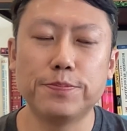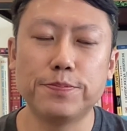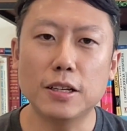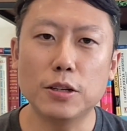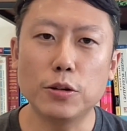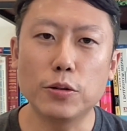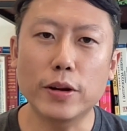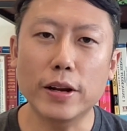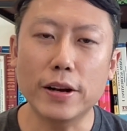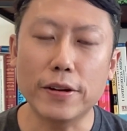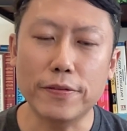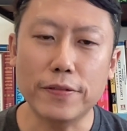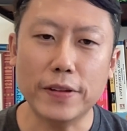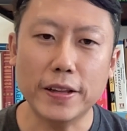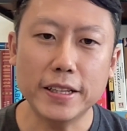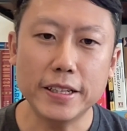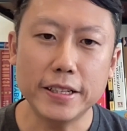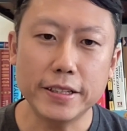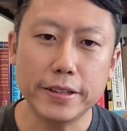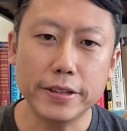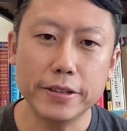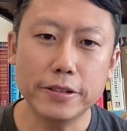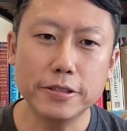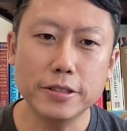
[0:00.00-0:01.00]
And look at the fund
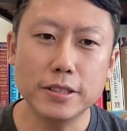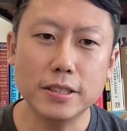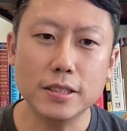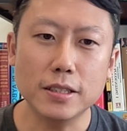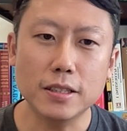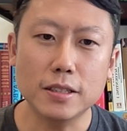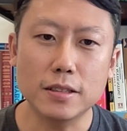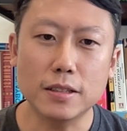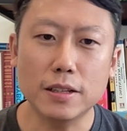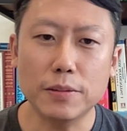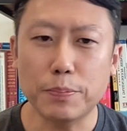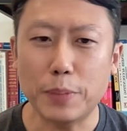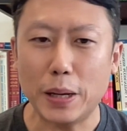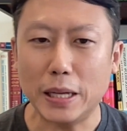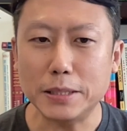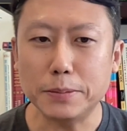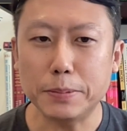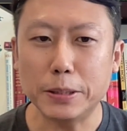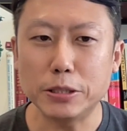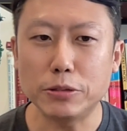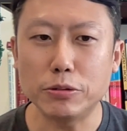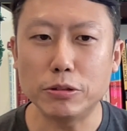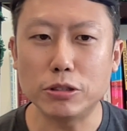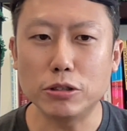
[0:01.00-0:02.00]
details. The
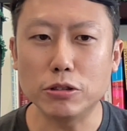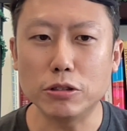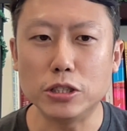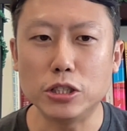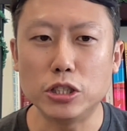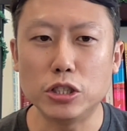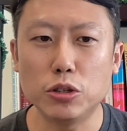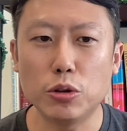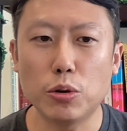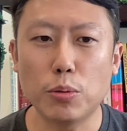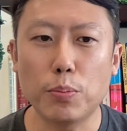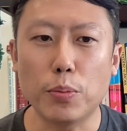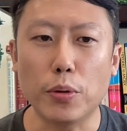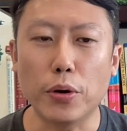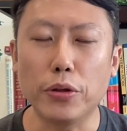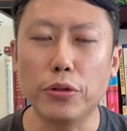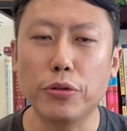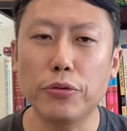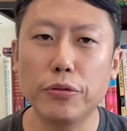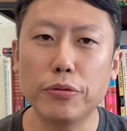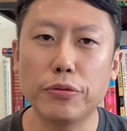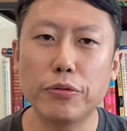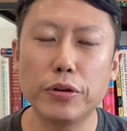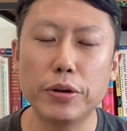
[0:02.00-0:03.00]
expense ratio is
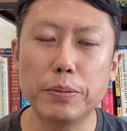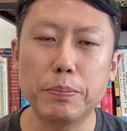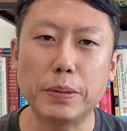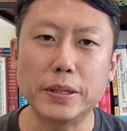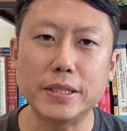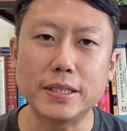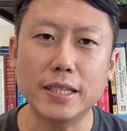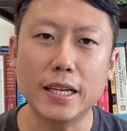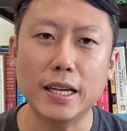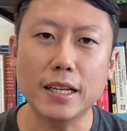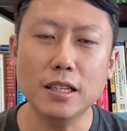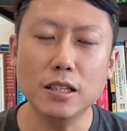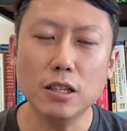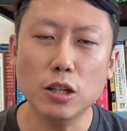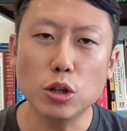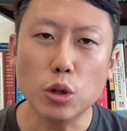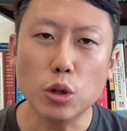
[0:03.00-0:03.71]
0.33%,